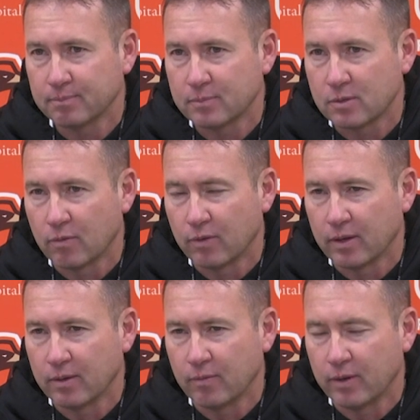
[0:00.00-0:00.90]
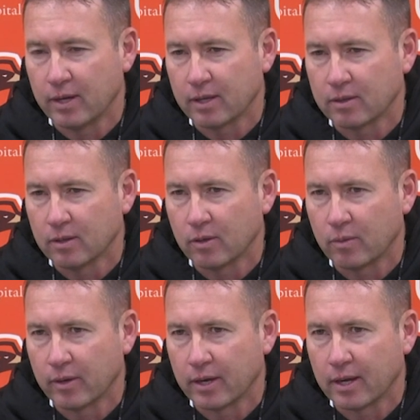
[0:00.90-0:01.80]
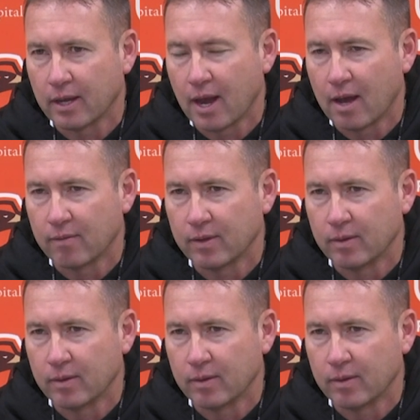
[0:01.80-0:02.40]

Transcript: So if we didn't get the look, we were going to get out of it,